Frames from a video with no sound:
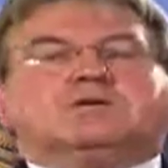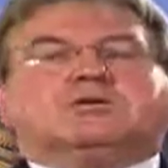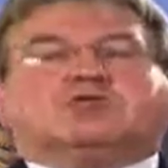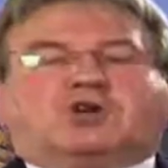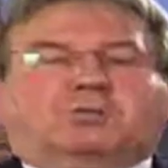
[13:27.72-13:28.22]

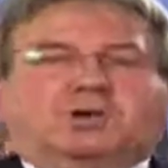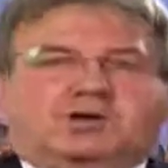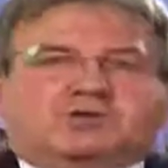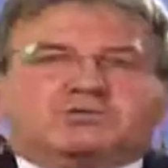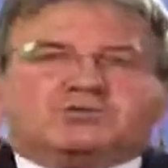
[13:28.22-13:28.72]
You come
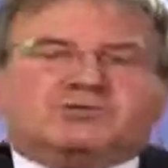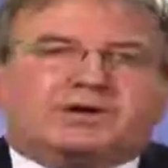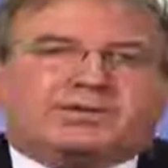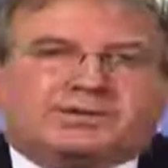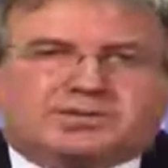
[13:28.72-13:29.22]
along to
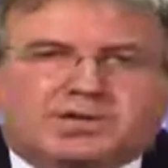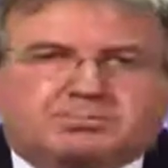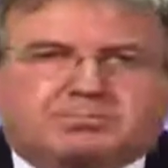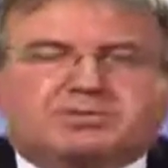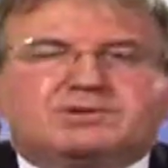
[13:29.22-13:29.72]
write this
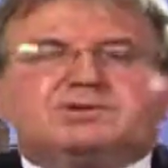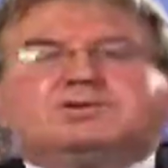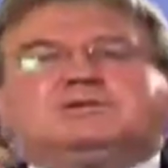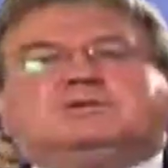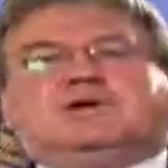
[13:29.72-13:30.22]
up,
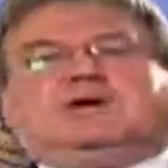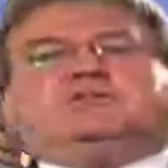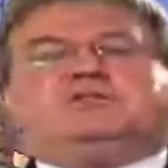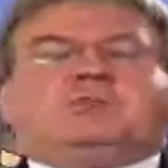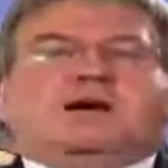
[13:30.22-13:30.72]

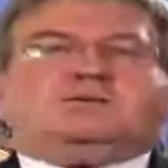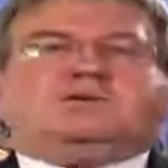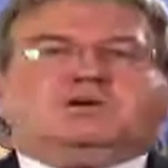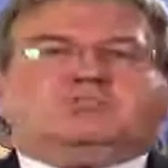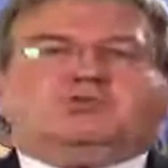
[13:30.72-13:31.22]
and you
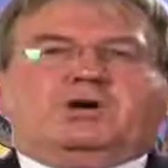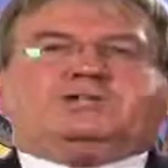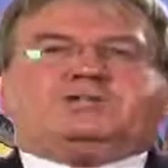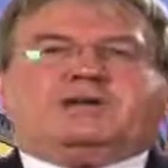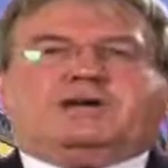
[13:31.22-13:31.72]
end up
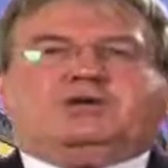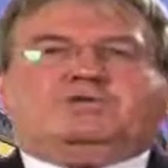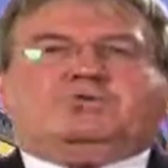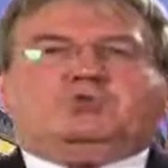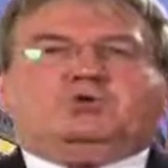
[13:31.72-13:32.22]
writing
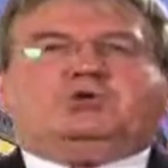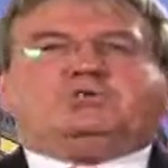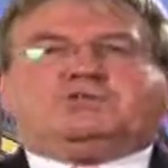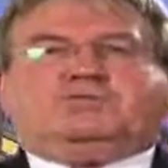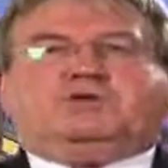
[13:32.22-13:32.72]
out the
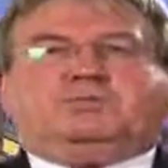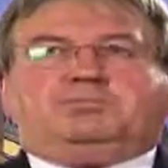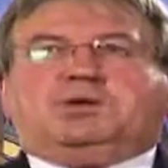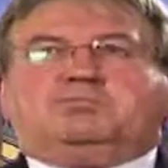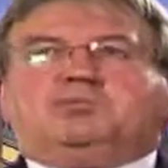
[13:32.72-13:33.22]
words of other
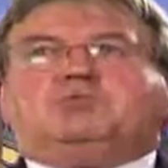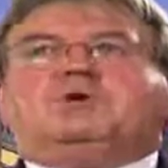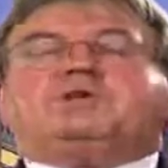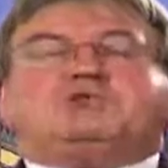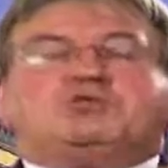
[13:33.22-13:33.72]
people
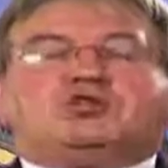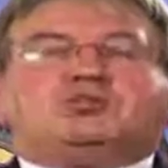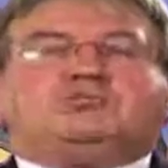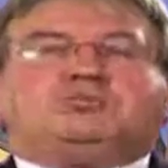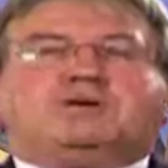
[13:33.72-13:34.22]
when you
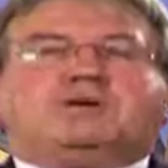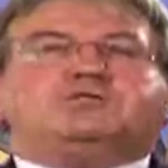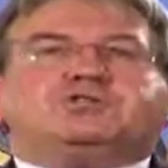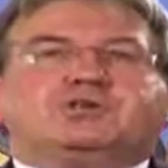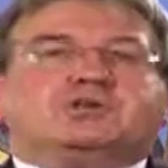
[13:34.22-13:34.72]
should be
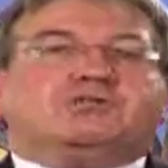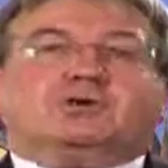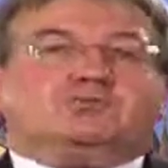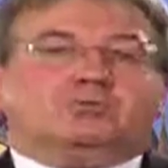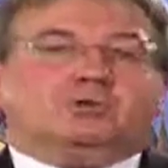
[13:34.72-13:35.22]
using your
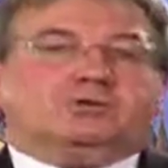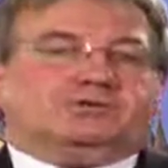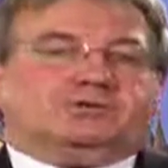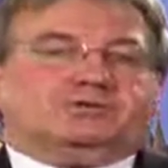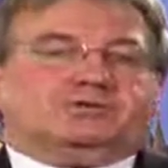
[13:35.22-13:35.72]
own
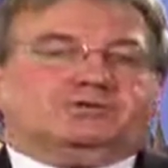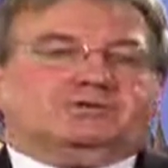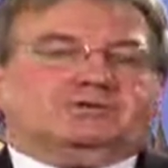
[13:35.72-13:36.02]
words.